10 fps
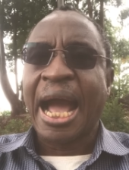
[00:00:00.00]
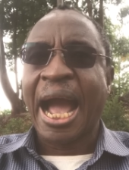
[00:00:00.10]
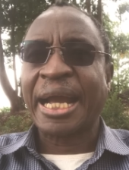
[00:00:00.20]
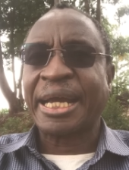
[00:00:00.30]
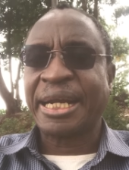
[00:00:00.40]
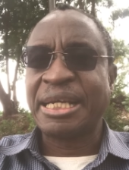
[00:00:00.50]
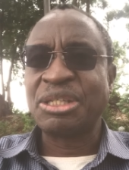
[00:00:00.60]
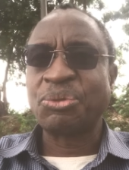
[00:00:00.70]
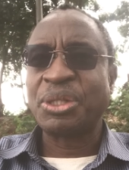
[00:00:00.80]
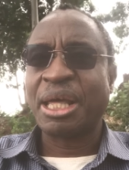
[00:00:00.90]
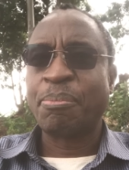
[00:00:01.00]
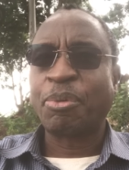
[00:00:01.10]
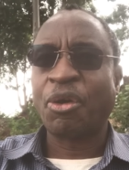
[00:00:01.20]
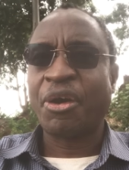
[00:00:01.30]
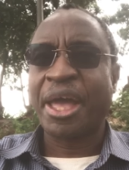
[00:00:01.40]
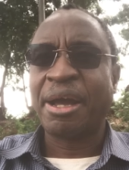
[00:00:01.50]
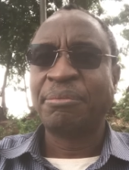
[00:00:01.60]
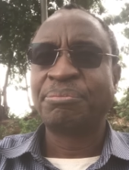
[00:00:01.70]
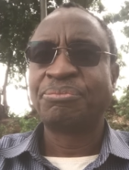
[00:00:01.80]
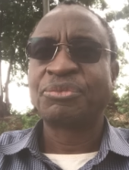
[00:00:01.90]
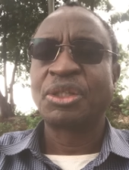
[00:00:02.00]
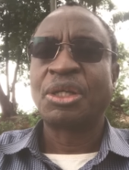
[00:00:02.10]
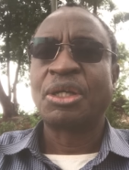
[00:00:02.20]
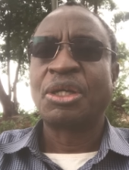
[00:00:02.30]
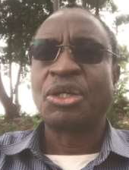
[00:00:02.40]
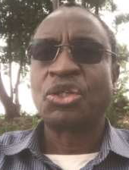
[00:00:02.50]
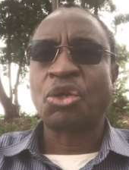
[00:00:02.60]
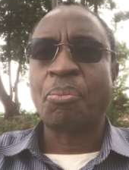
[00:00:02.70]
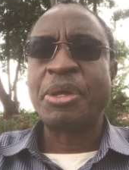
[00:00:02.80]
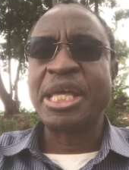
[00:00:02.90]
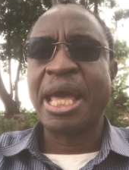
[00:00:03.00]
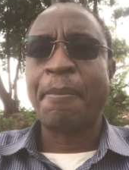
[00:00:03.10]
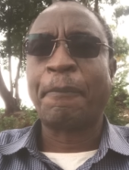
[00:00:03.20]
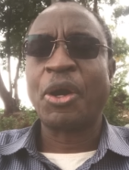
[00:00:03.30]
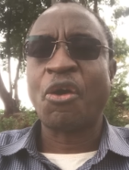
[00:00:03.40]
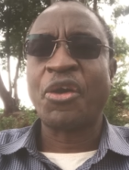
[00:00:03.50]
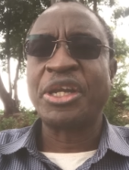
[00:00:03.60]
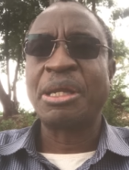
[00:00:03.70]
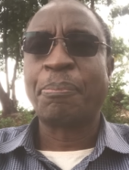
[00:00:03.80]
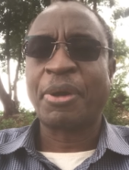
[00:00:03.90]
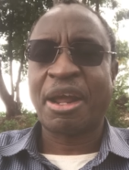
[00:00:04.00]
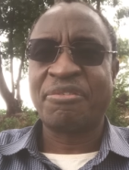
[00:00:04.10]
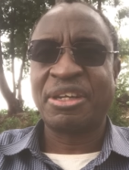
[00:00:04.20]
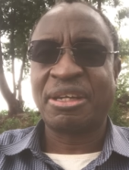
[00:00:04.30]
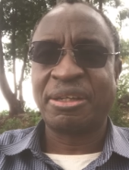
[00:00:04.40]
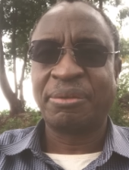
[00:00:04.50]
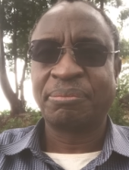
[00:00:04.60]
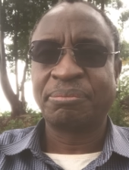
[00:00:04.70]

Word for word: agrees with the employer to be employed privately.